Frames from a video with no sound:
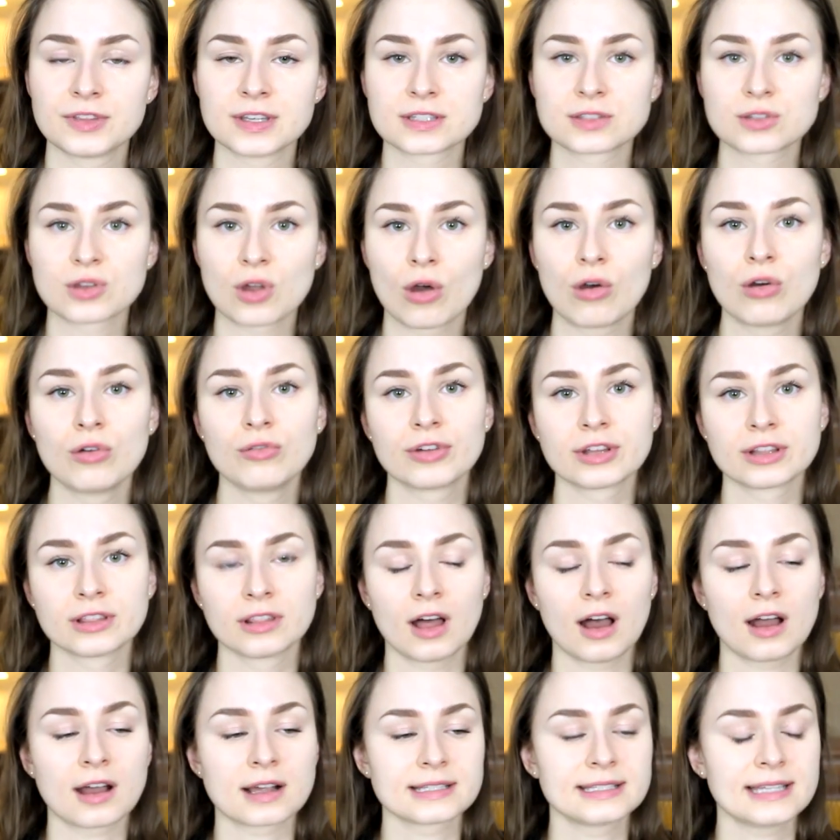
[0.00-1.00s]
this COVID
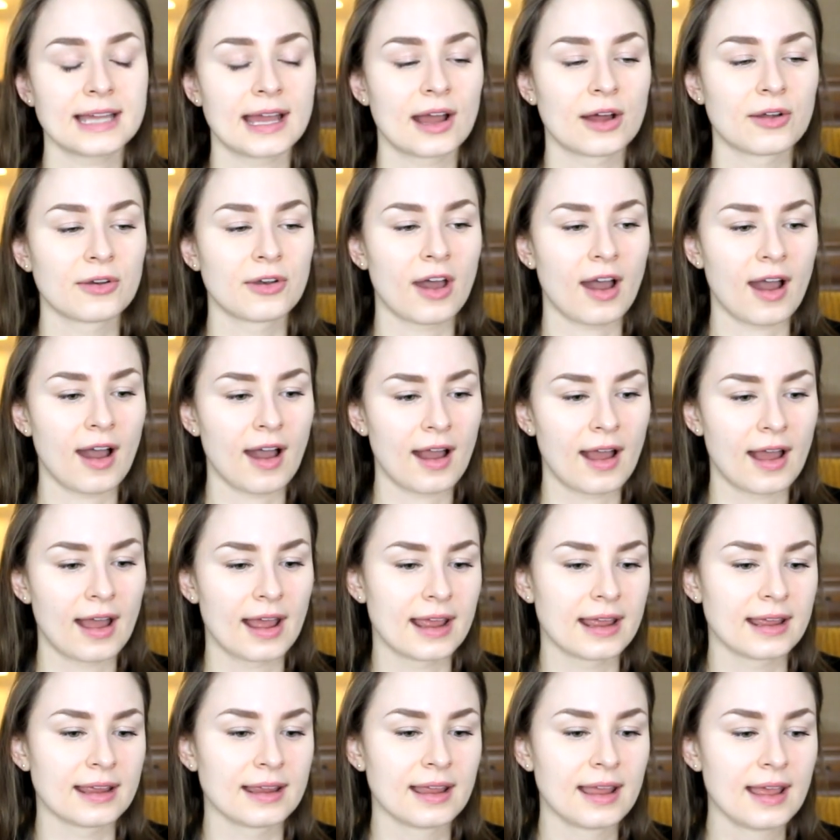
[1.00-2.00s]
lockdown,
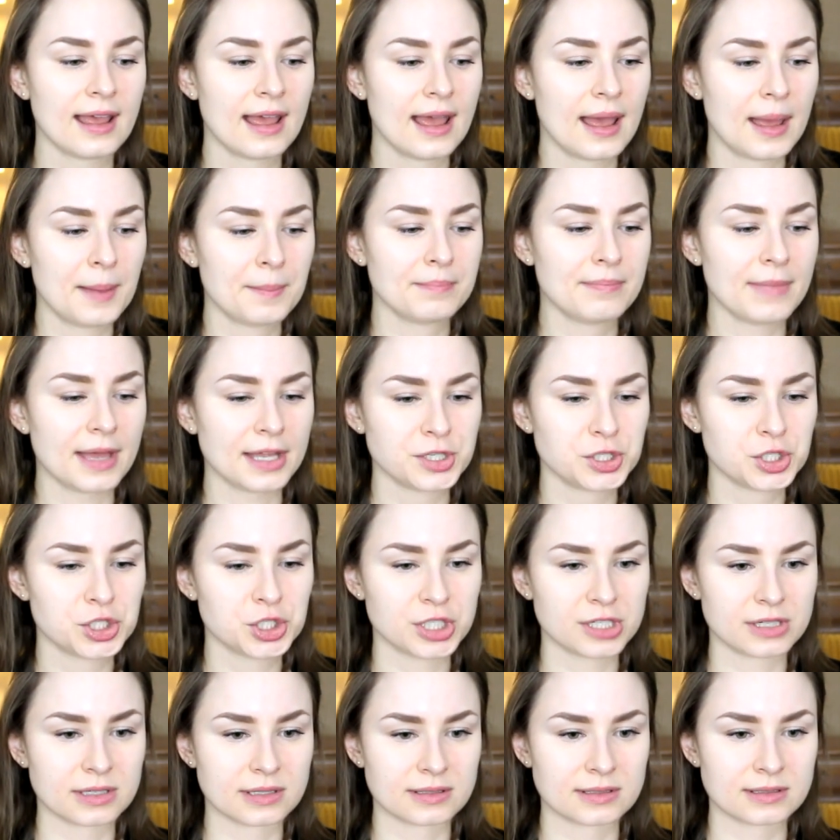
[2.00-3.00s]
I
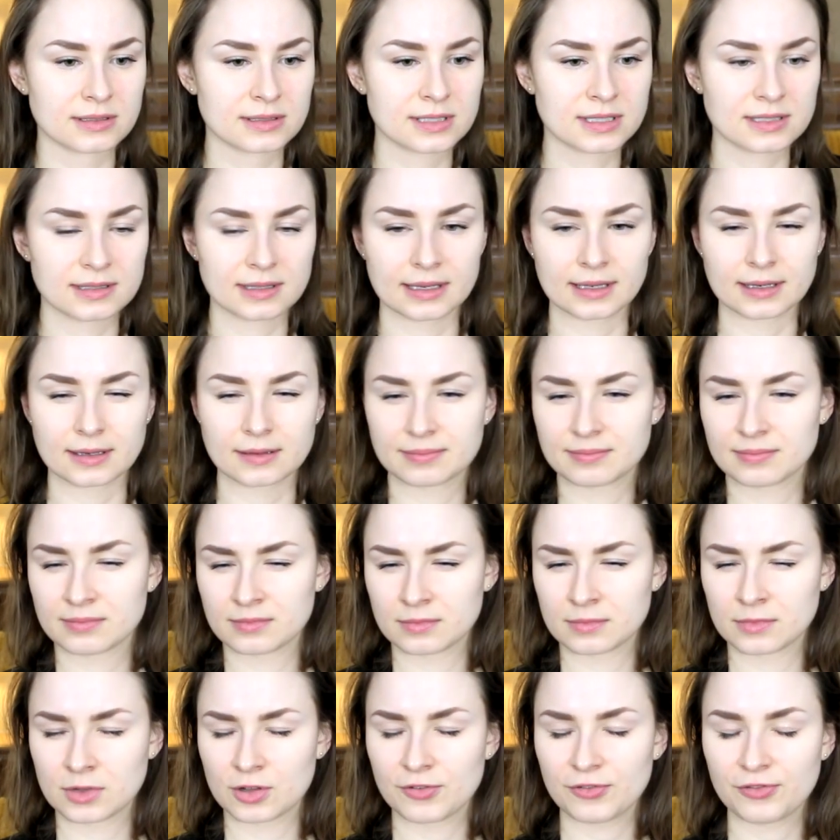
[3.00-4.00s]
mentioned like
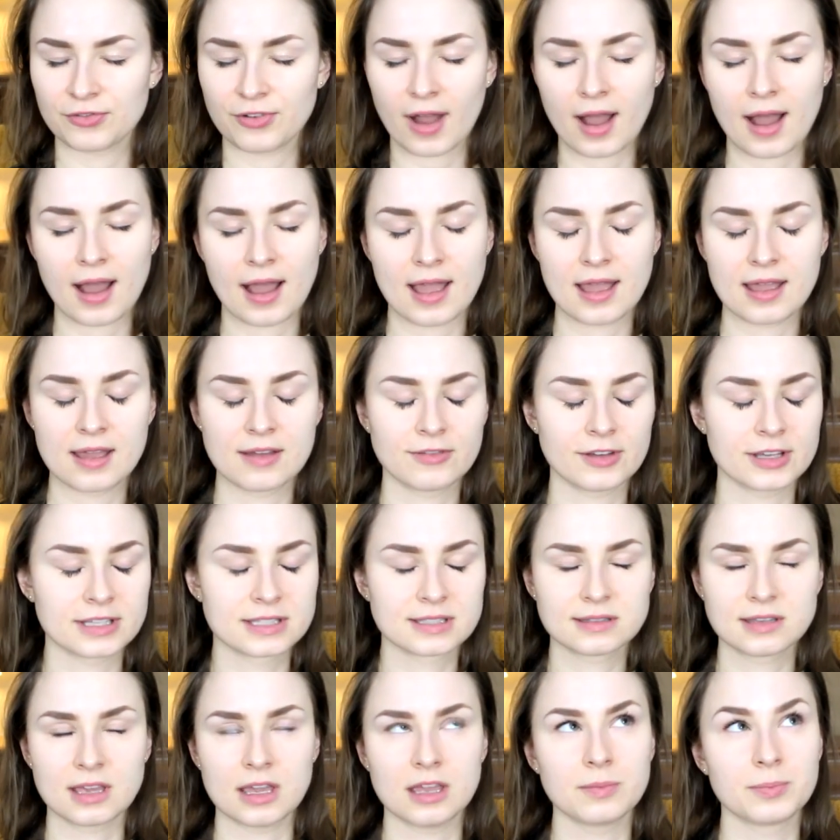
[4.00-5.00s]
five
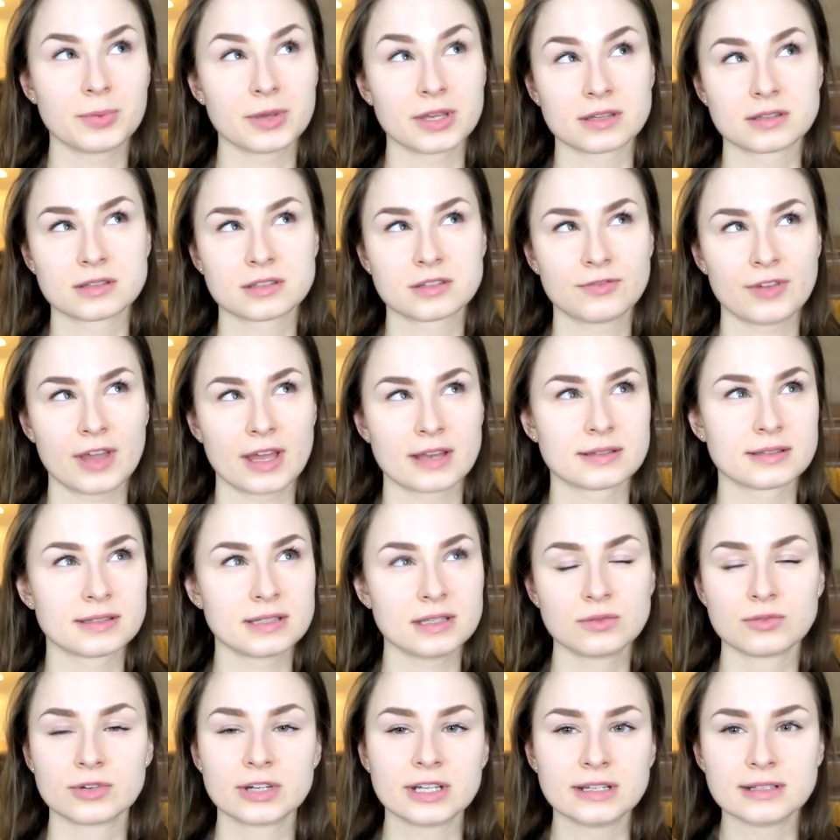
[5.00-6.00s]
escapist
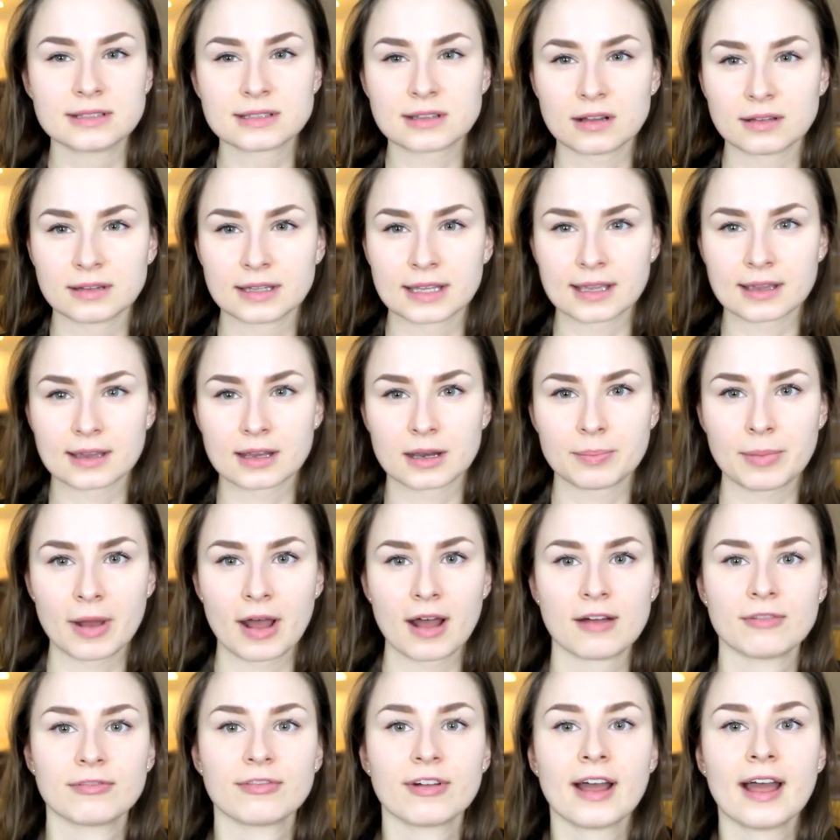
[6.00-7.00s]
fantasy reads, I'll link it
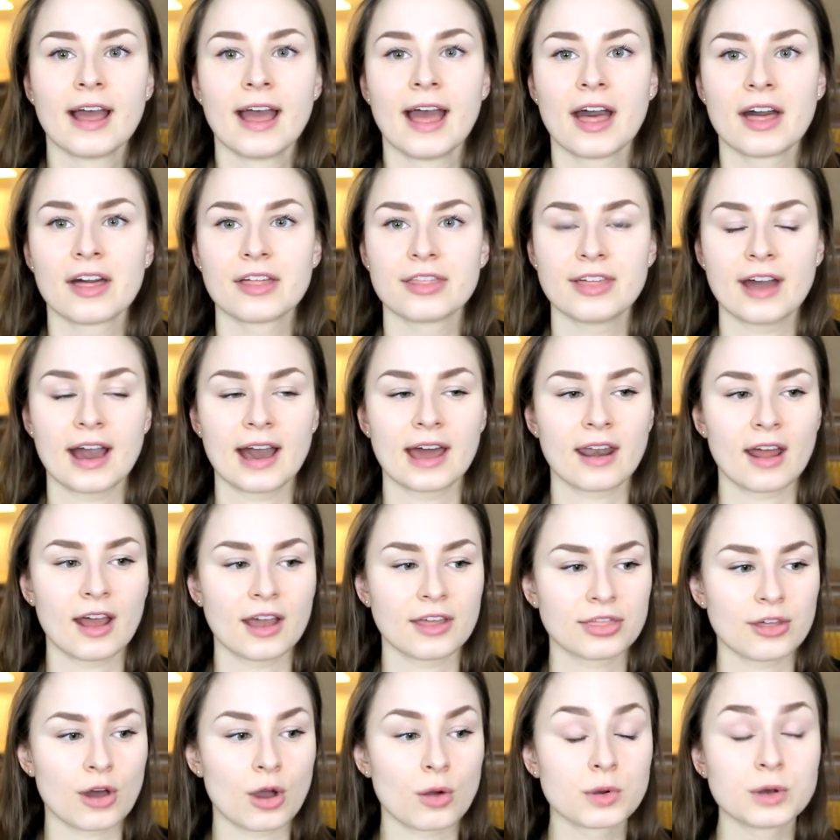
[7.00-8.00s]
above, that
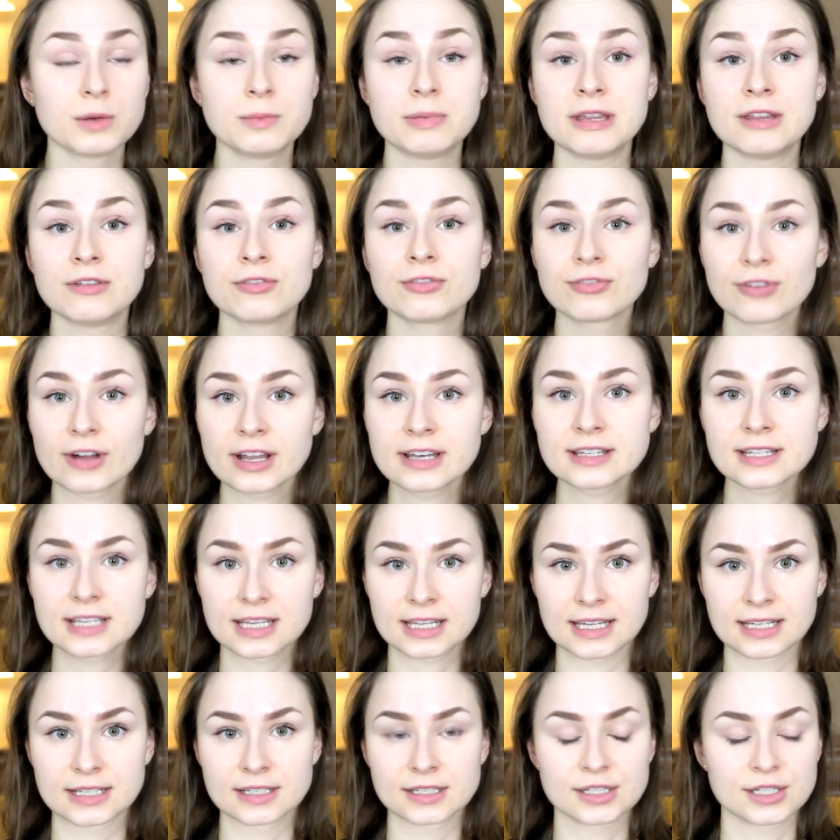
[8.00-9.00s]
I thought would be fun to
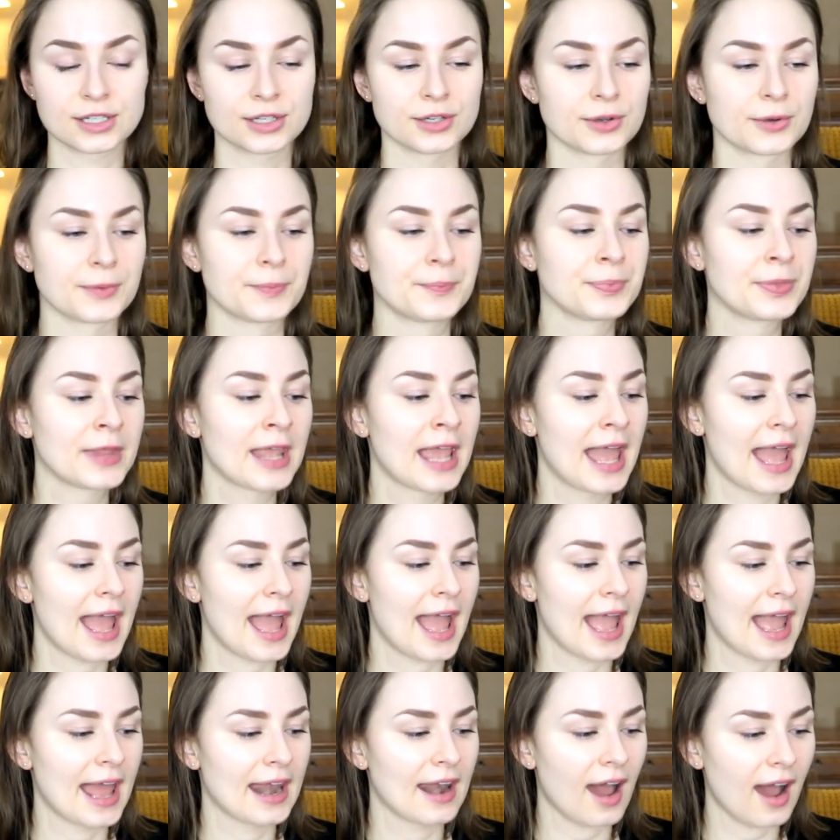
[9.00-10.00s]
get into.
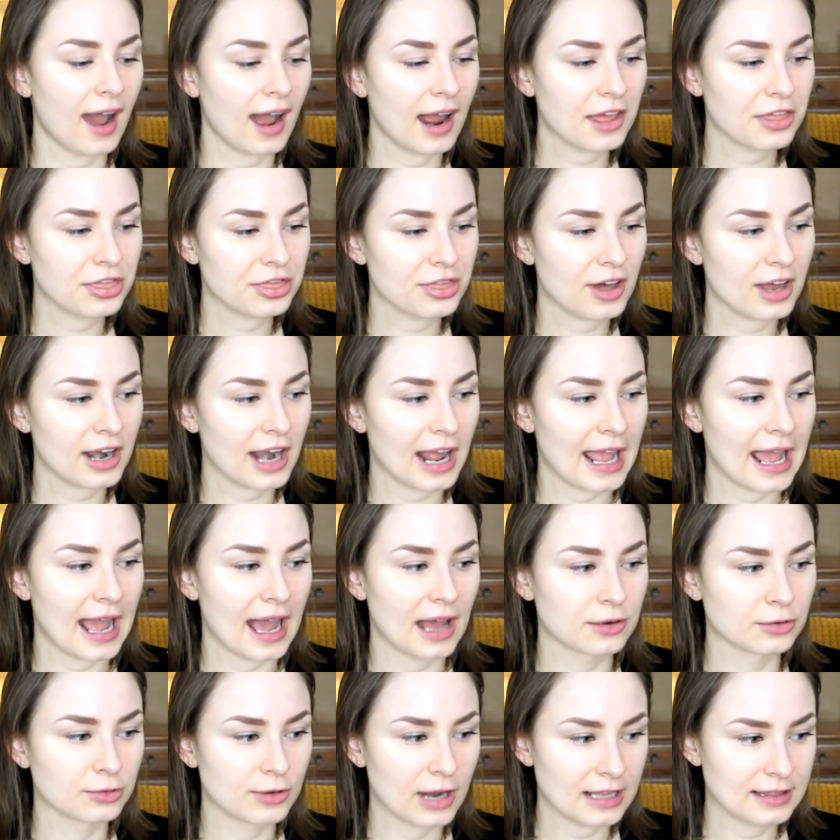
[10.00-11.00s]
And I thought I
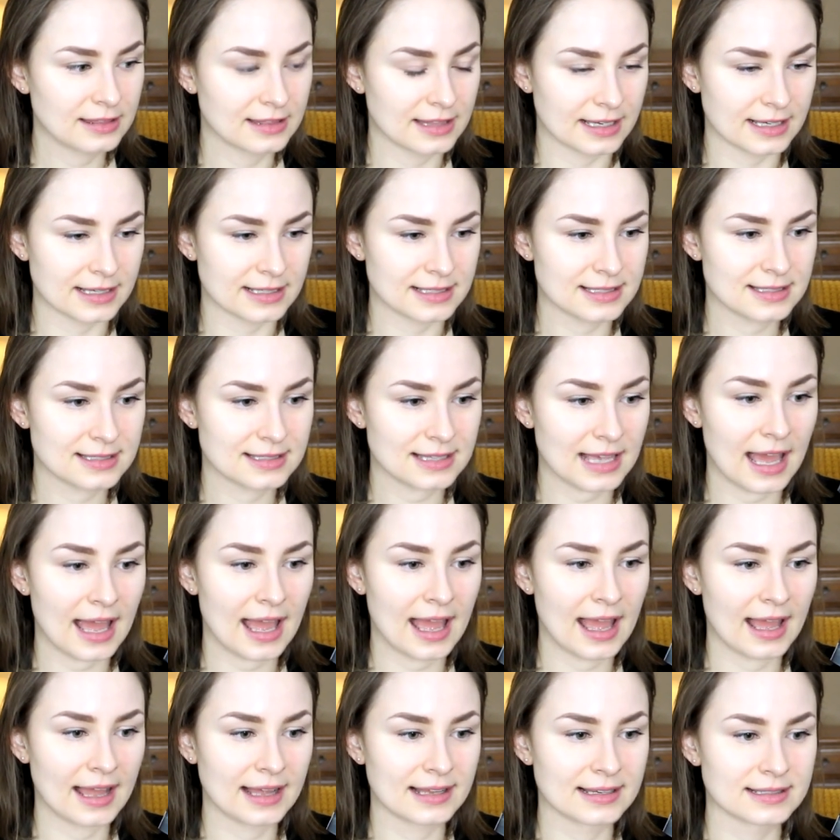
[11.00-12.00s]
had read this
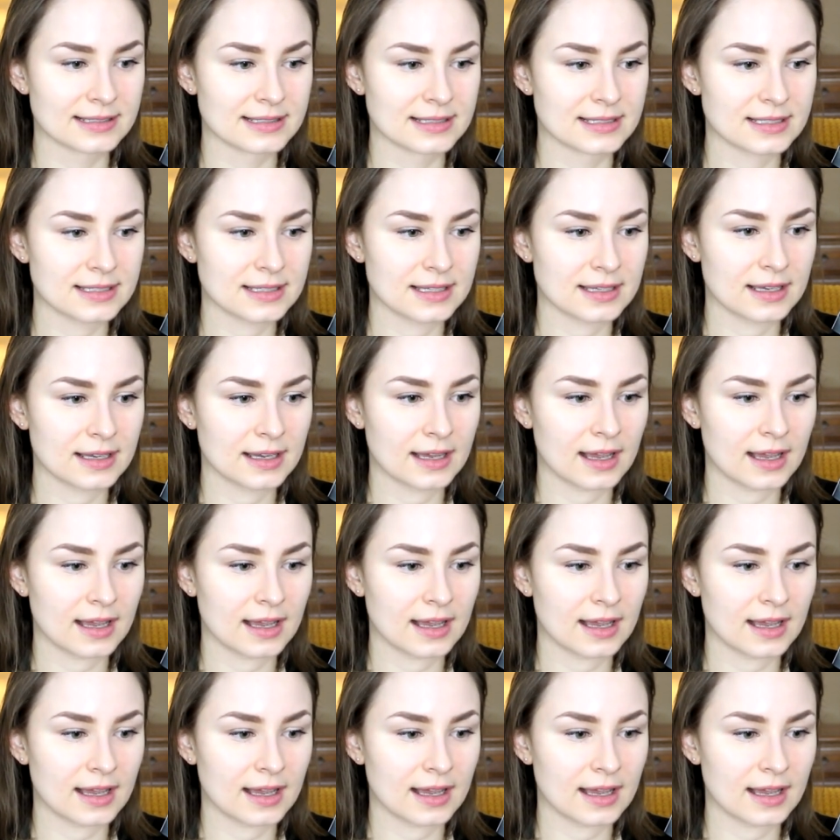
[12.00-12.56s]
and